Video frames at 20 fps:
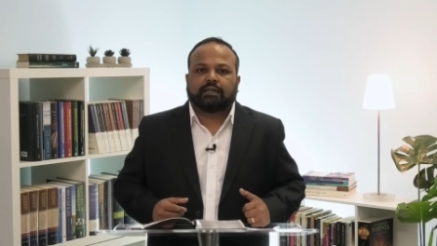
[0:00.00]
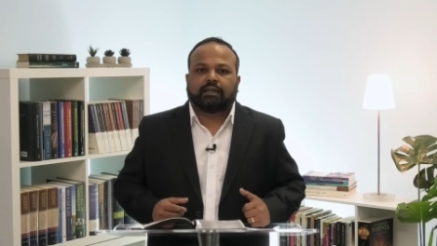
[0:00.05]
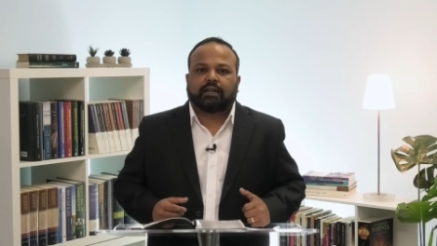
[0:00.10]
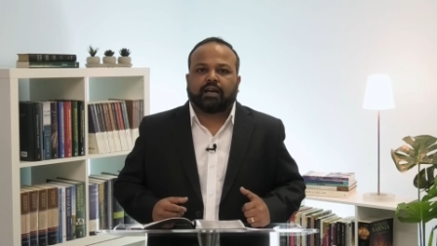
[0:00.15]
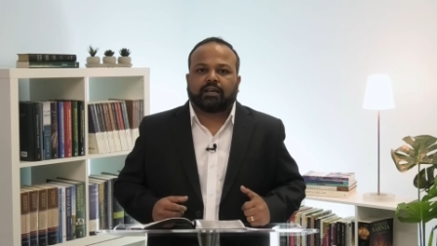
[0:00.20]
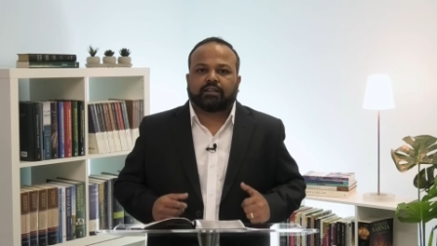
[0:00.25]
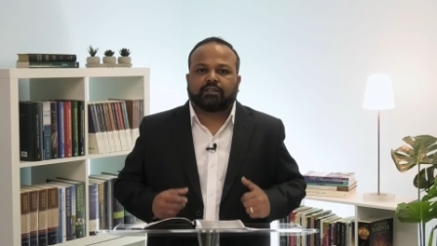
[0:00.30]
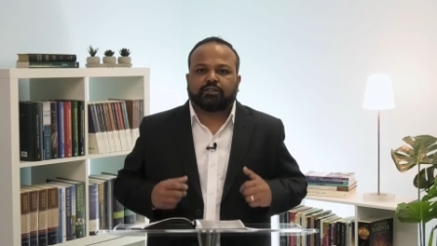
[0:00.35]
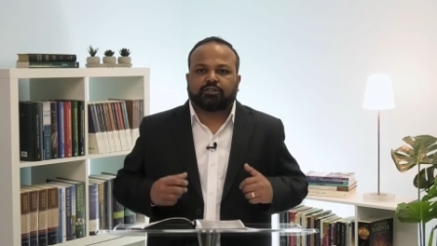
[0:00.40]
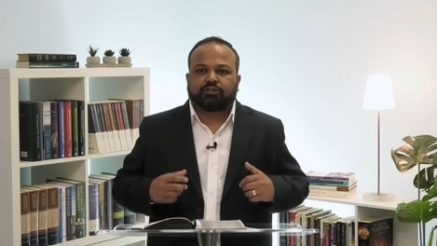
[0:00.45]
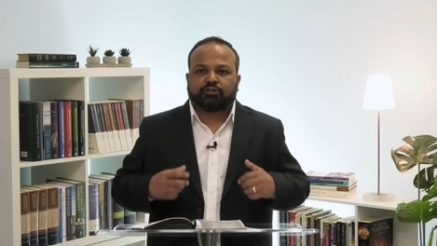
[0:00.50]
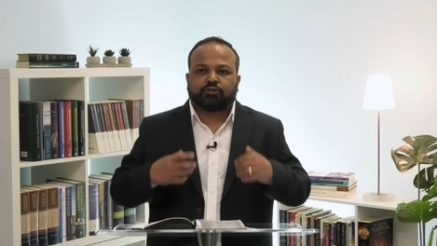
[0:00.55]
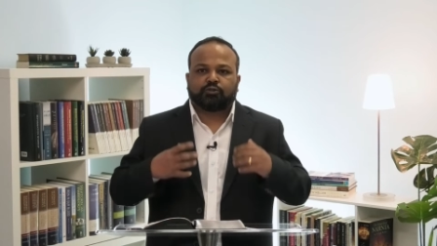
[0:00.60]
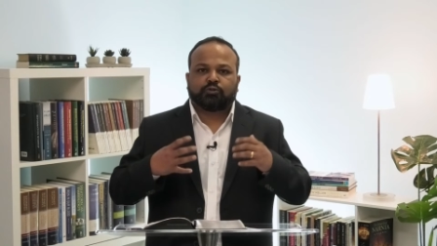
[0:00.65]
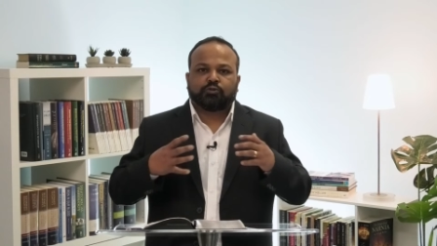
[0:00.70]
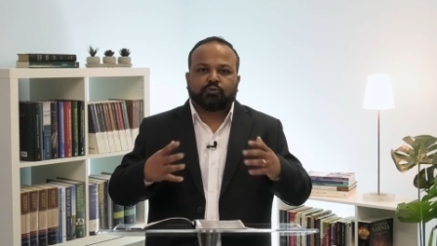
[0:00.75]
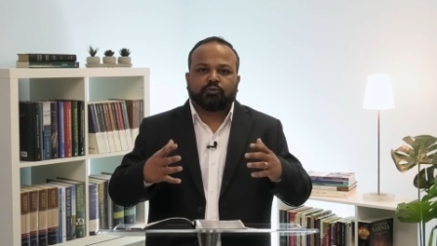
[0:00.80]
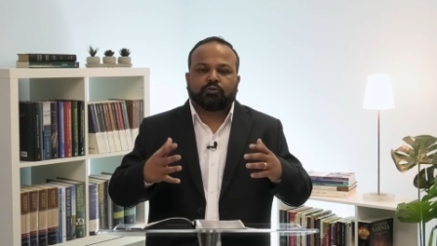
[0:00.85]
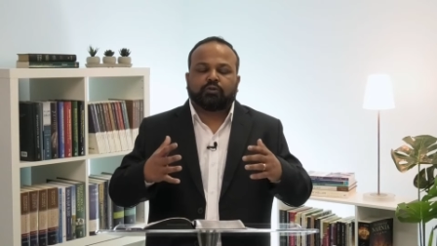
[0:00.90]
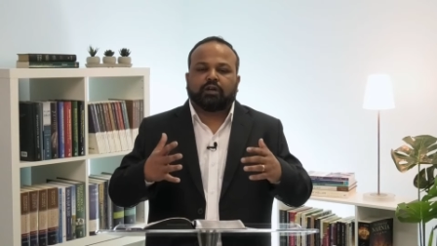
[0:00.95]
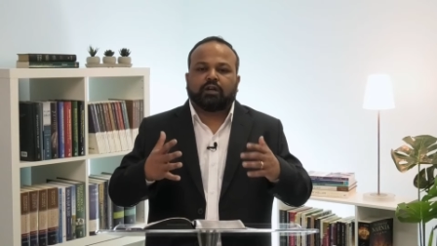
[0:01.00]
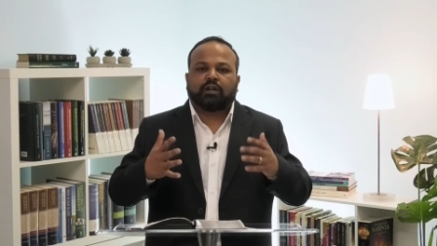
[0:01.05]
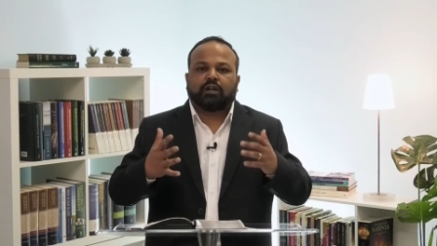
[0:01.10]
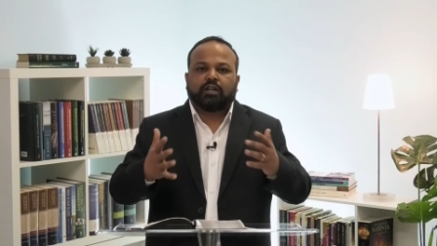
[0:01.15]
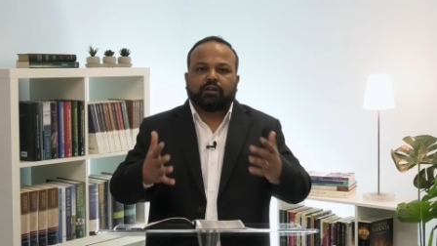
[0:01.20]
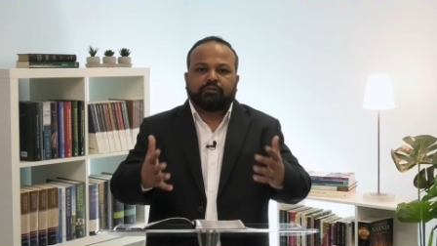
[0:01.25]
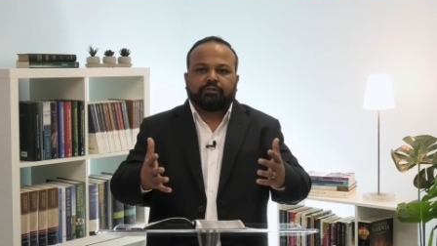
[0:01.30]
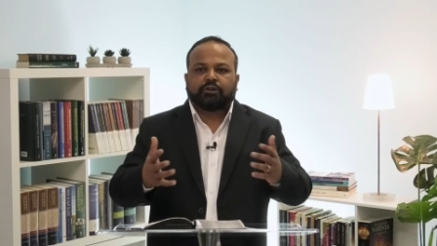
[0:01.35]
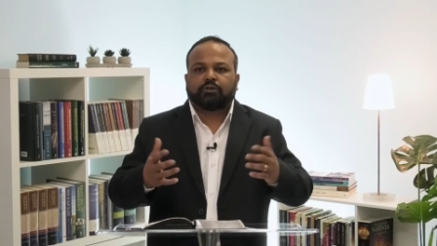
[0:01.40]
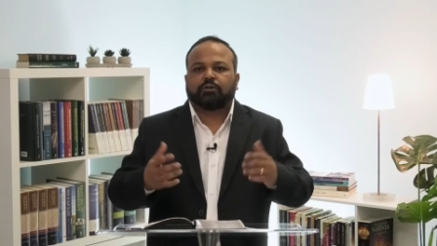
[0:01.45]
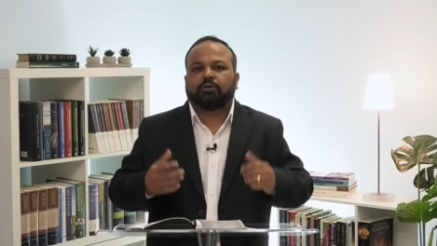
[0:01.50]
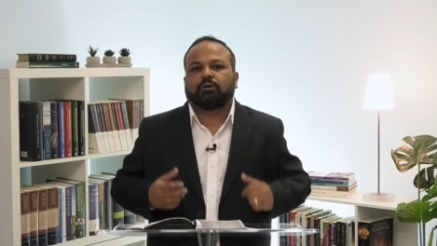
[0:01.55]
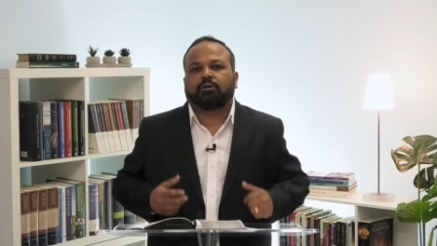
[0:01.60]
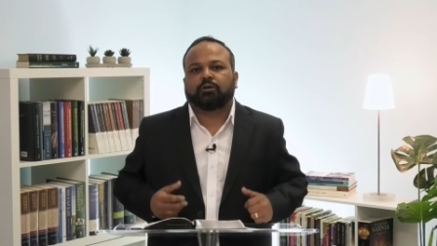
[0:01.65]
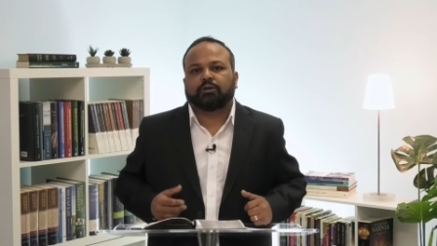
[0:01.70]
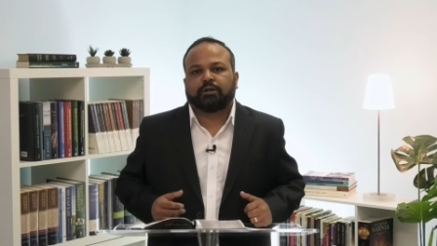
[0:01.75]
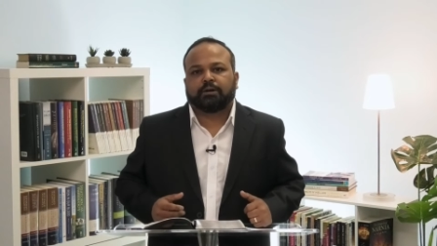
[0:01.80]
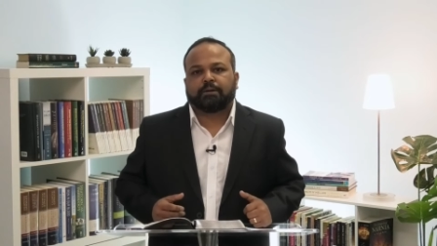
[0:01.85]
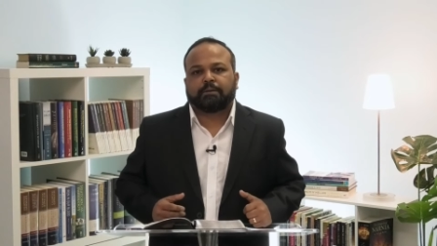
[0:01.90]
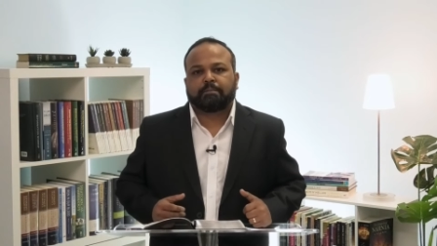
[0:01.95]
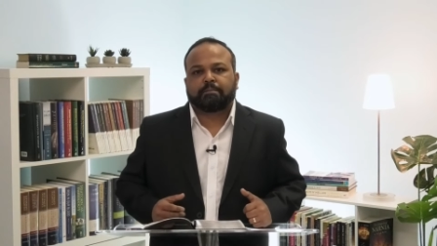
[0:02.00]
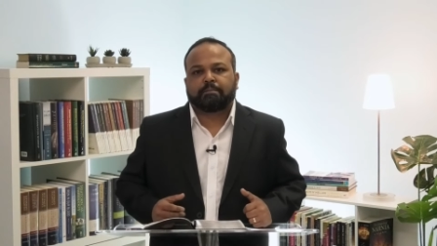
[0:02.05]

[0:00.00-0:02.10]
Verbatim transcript: like the true and living God.